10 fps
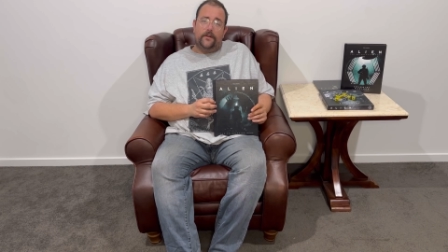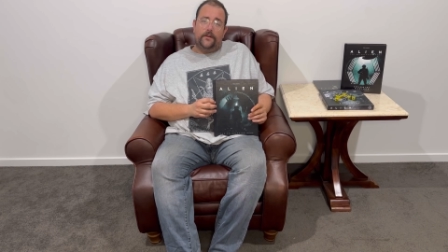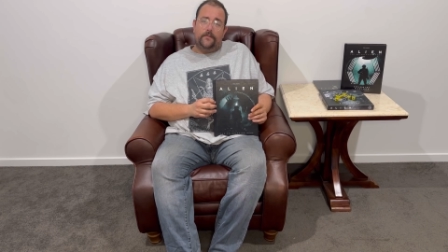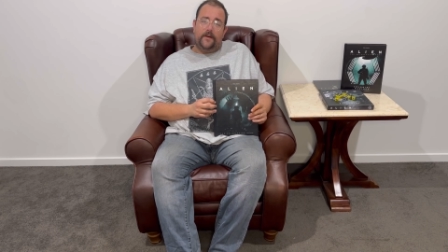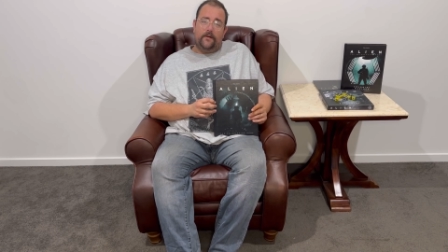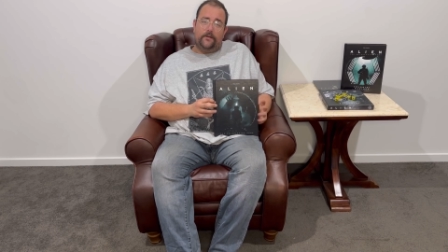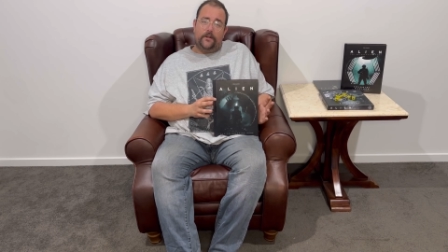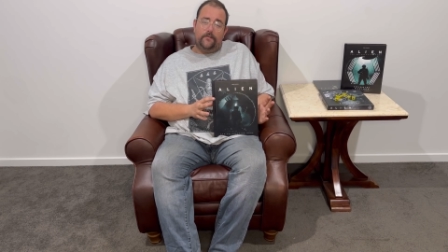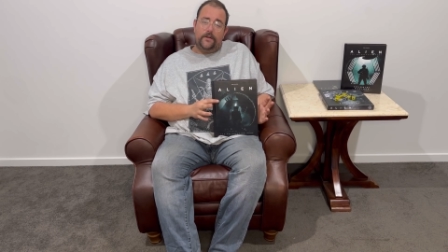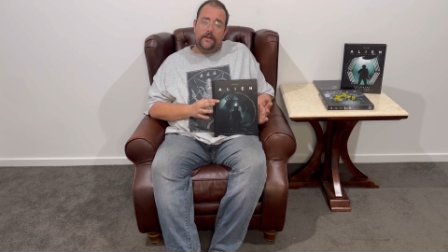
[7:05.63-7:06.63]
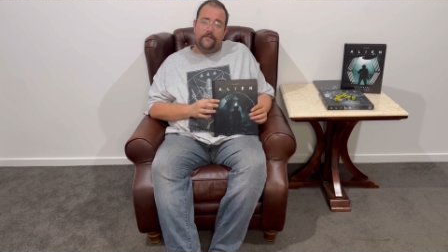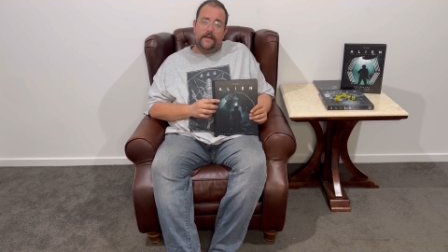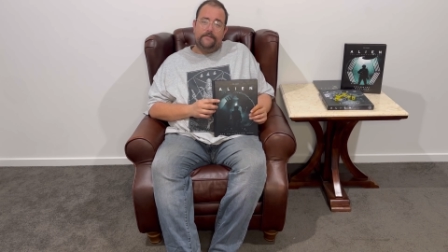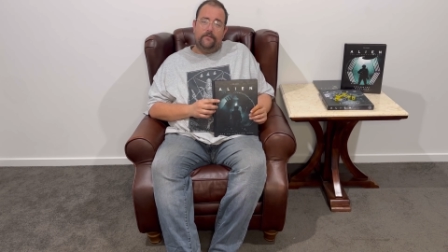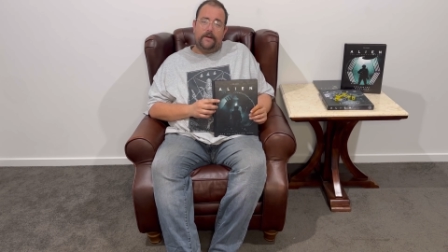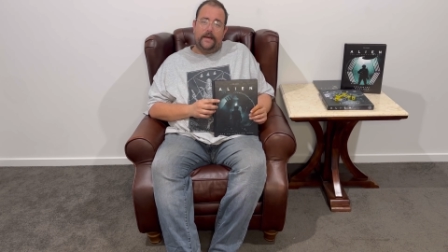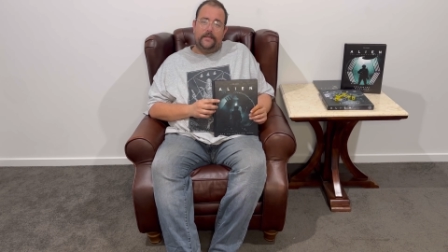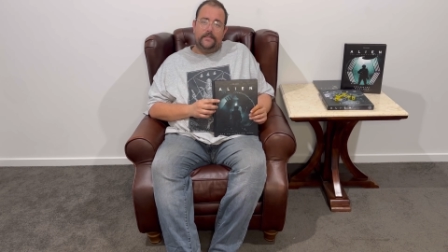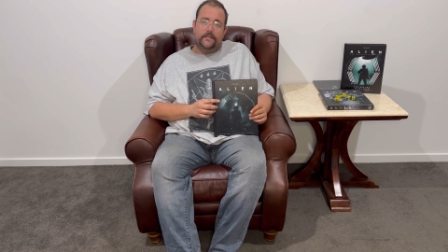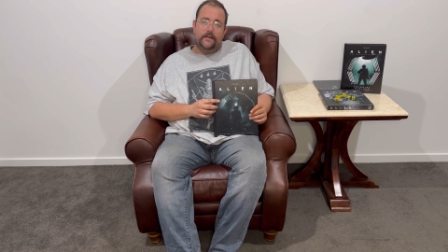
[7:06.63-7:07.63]
on community Facebook
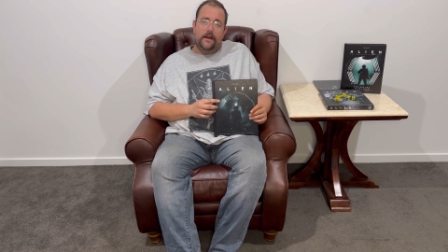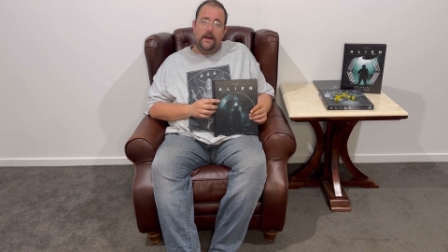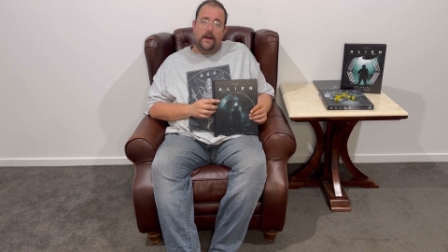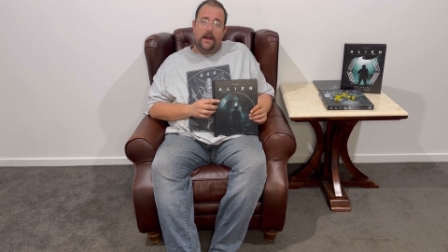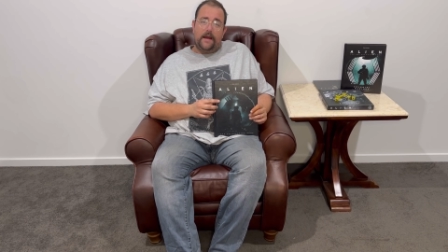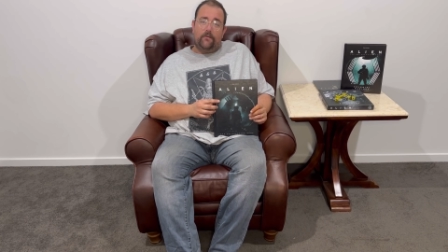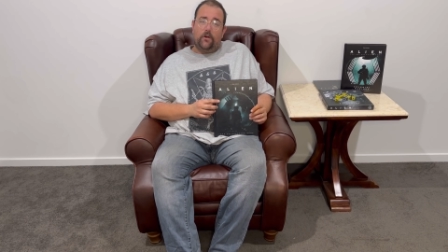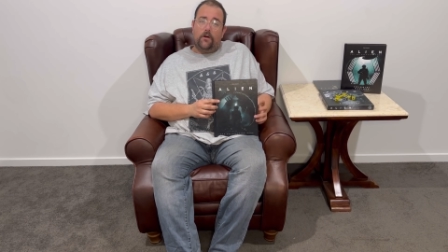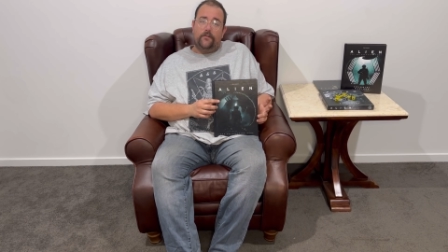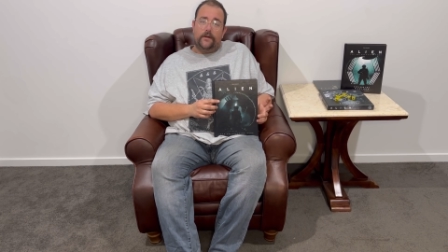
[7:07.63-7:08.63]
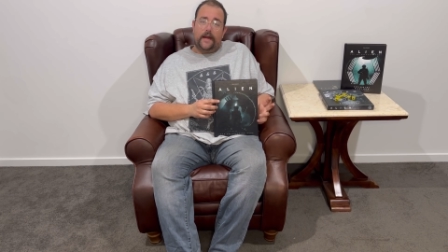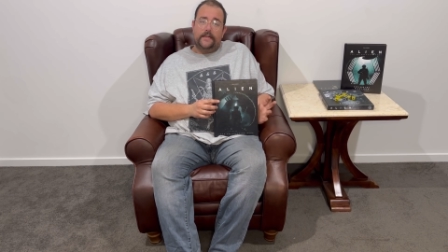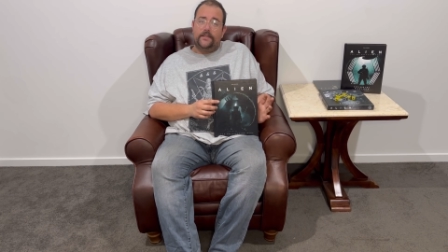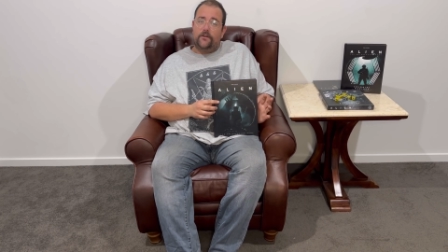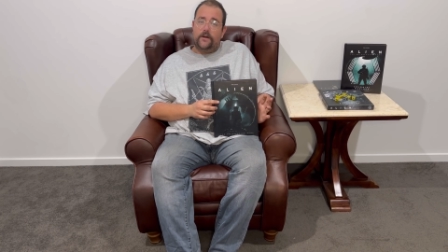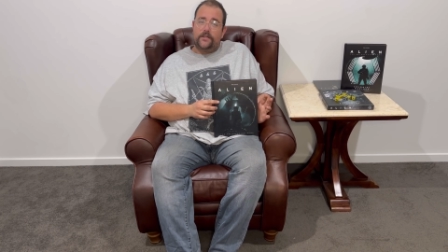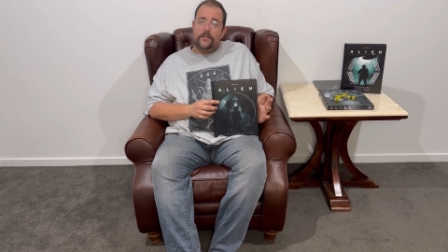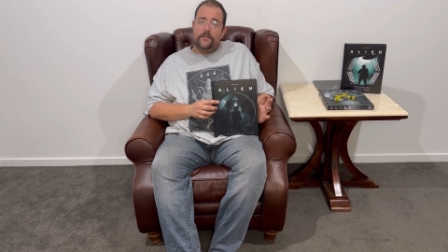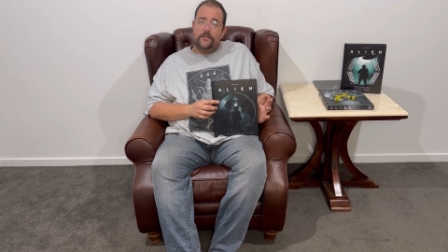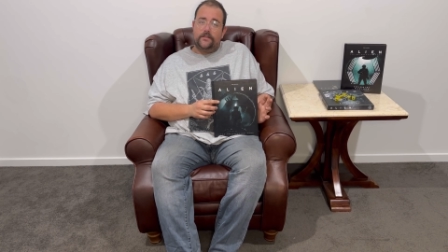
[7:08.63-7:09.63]
pages and will often answer
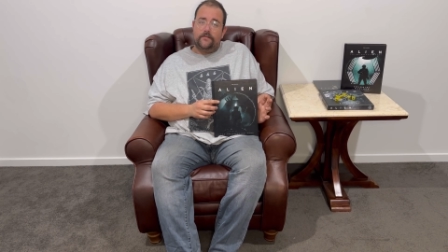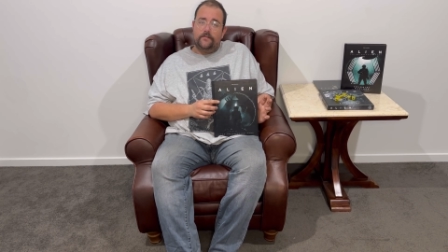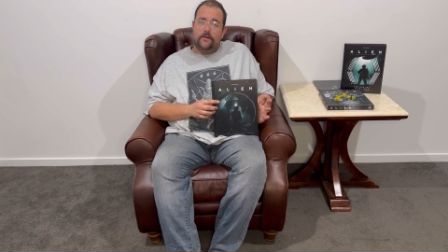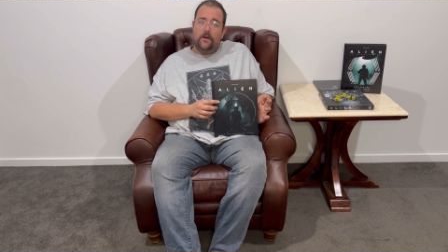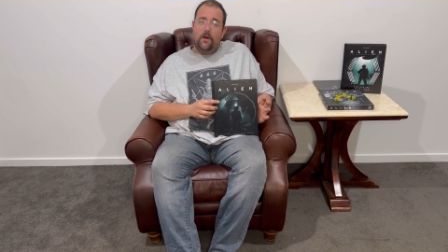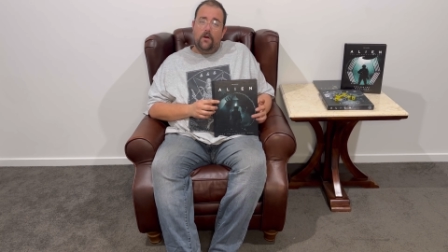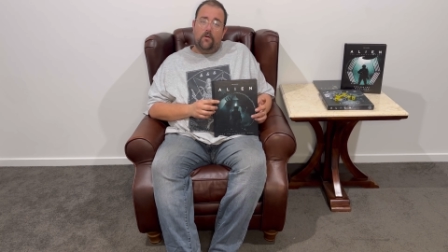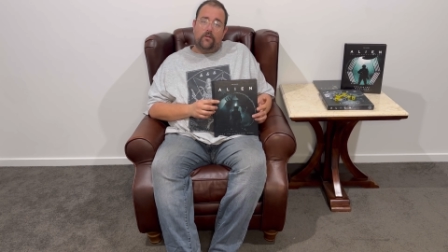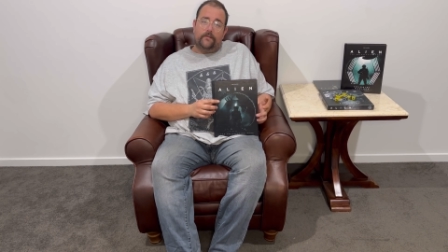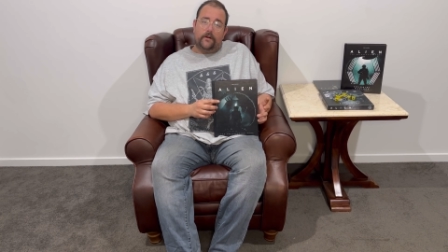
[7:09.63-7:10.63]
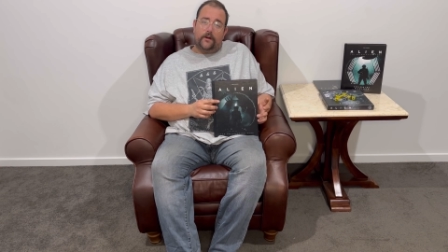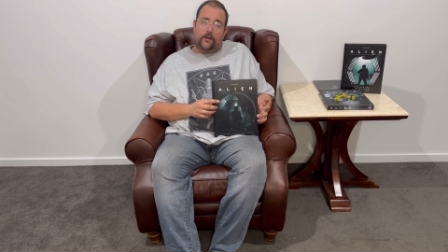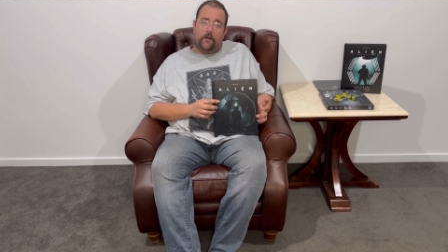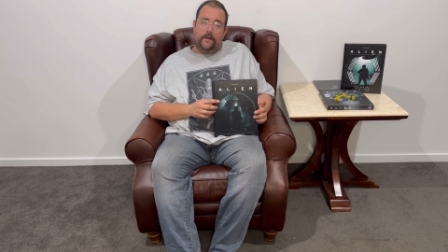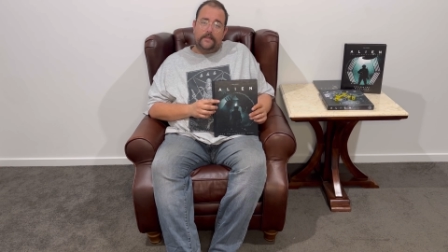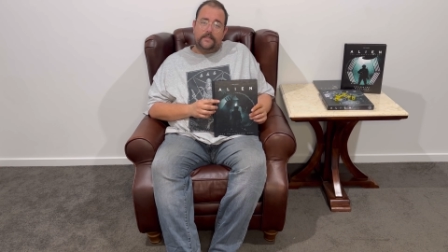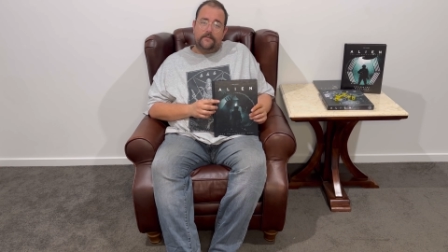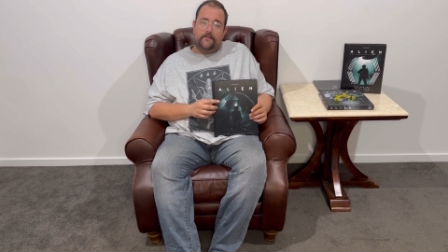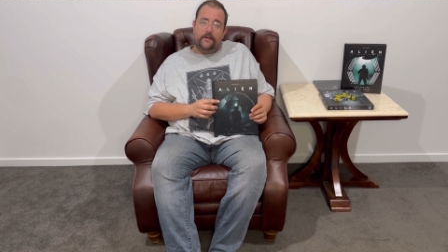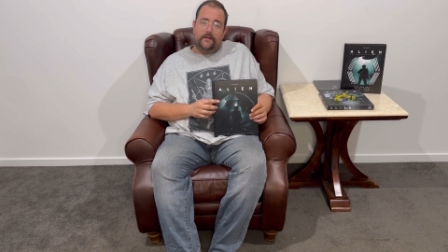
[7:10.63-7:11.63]
questions or reply to comments that
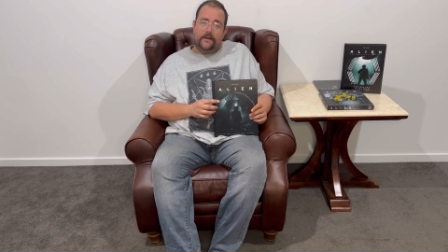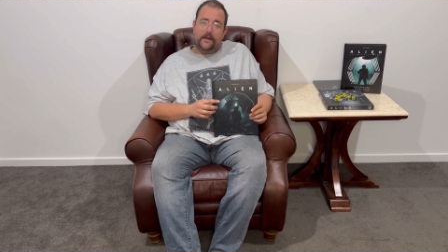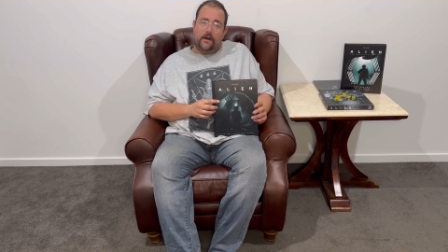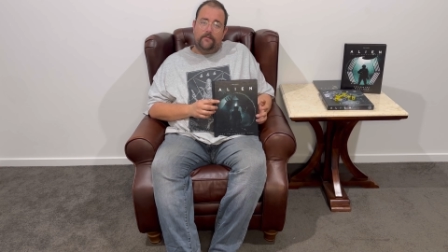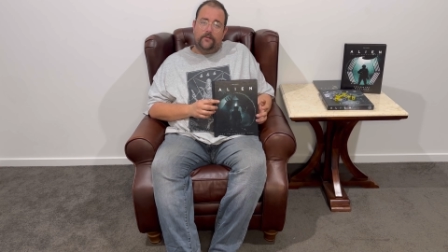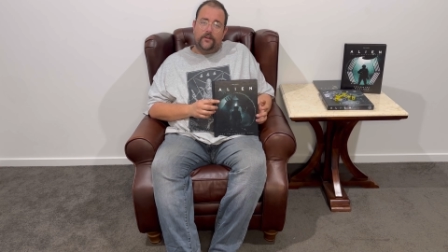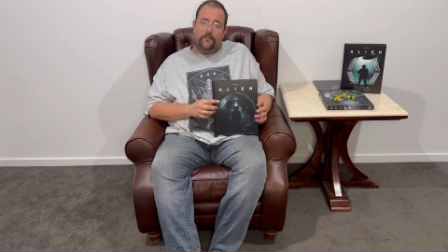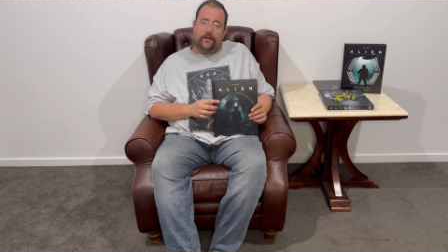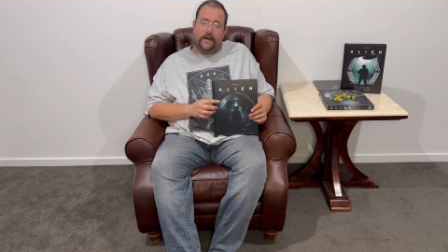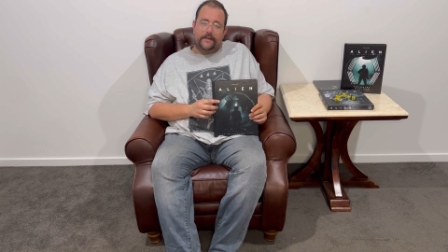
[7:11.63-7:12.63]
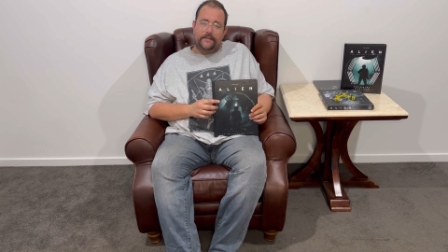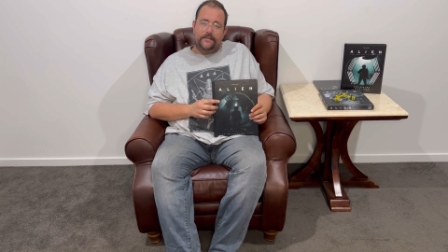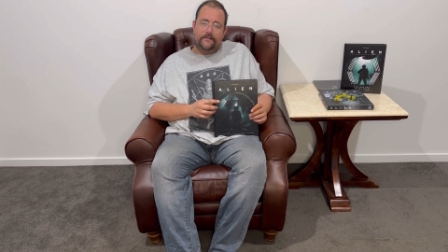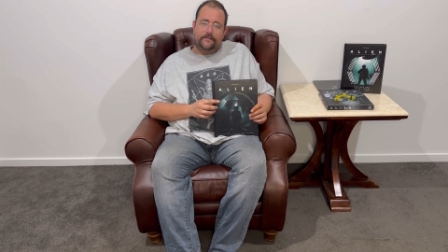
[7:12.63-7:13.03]
are helpful to players.